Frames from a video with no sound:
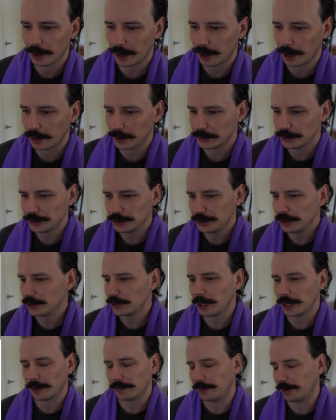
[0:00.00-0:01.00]
She's just
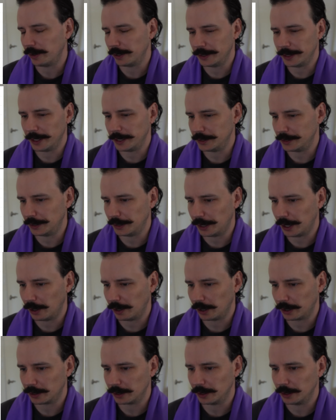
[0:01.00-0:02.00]
like a very dicey
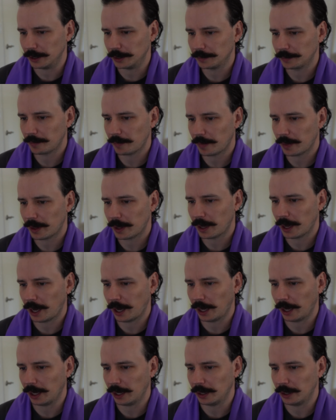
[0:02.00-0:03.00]
character,
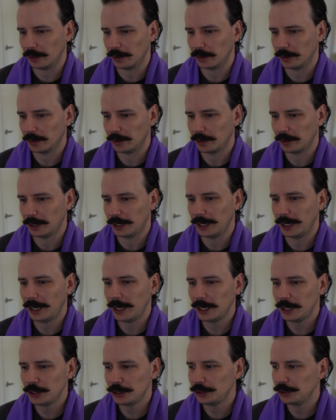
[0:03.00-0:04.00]
and the
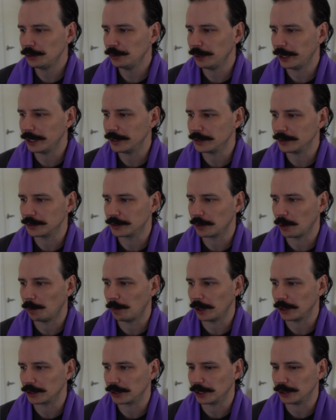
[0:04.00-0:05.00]
issue isn't so
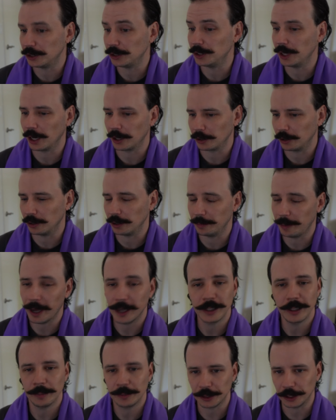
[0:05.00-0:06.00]
much that she's not good in the
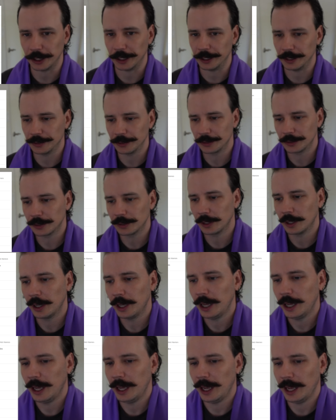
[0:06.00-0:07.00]
matchup. She is.
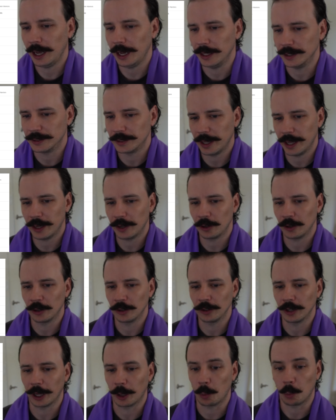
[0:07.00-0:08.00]
It's that
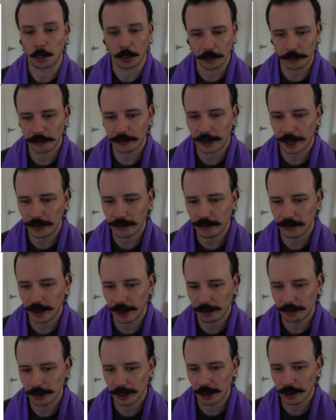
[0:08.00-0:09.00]
her like worst case
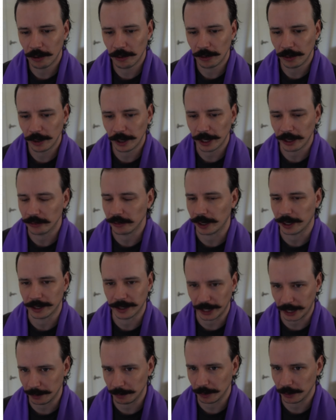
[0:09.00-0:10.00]
scenario is like
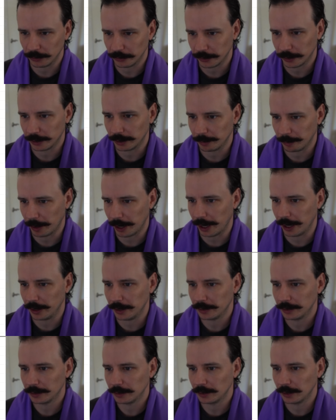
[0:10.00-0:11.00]
game losingly bad.
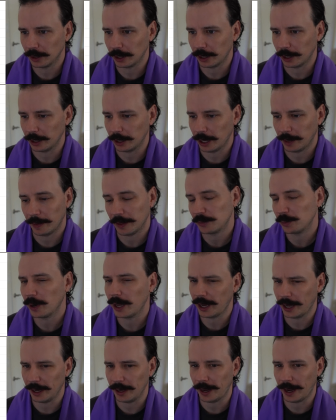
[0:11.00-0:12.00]
And that's what I
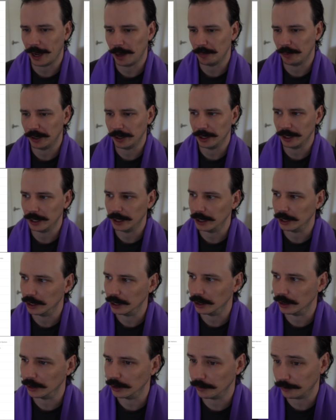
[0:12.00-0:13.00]
had happen
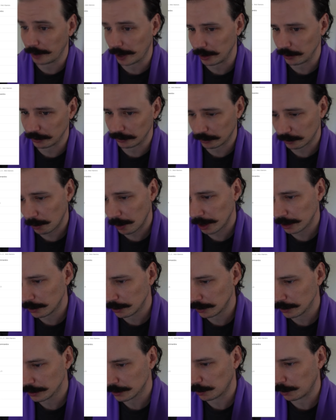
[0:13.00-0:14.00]
in the finals of Squad
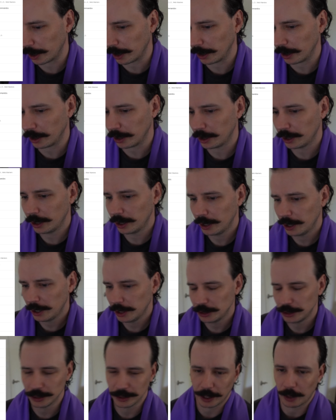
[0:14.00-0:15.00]
Goals, where
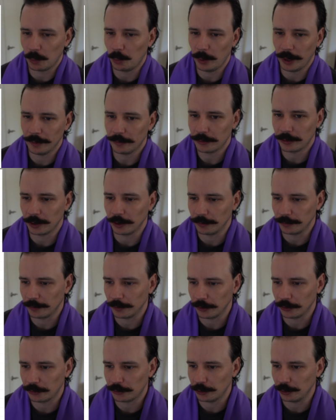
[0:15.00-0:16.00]
she just like whiffs her
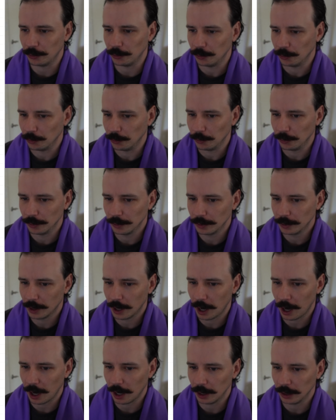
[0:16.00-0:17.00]
first 2
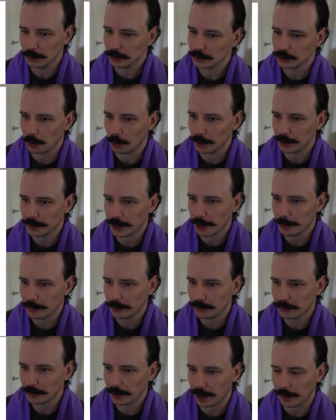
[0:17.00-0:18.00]
soul
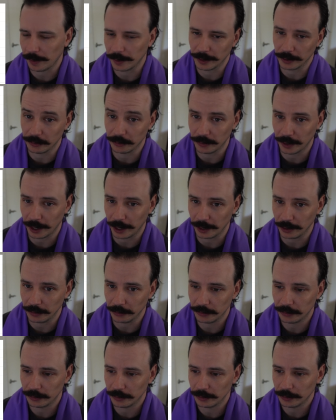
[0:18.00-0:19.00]
attempts and then gets
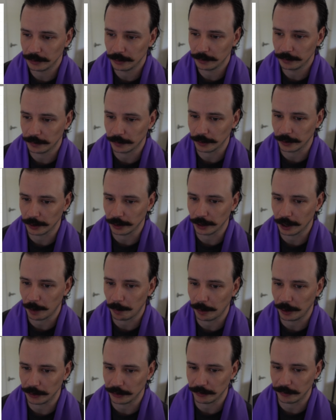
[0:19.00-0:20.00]
dazed for a
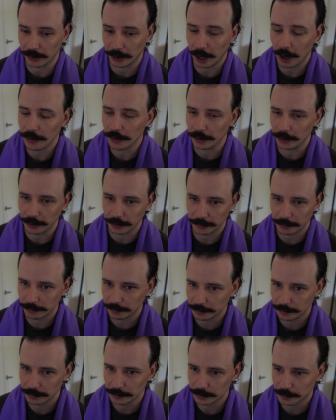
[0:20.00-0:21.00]
bunch of the other
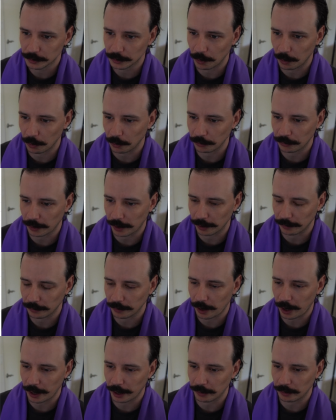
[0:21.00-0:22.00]
souls that are
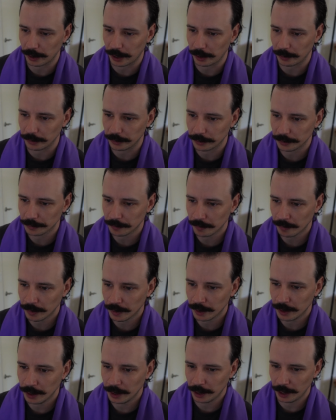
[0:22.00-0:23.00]
flying around.
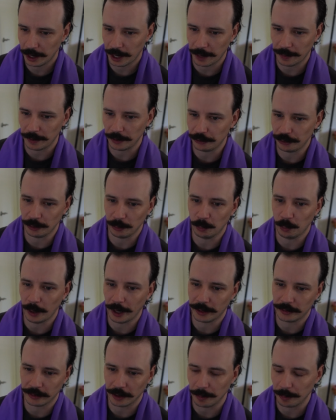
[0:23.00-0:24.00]
And then she
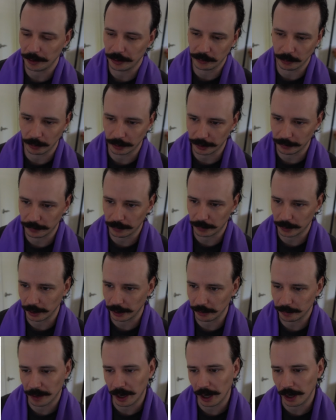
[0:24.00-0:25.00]
wakes up and is only a 4
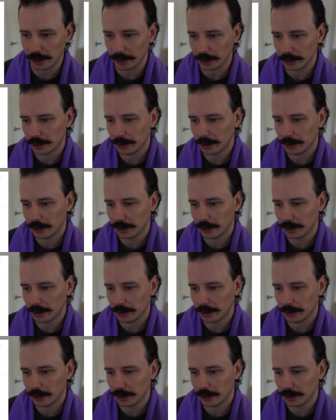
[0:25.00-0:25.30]
health model.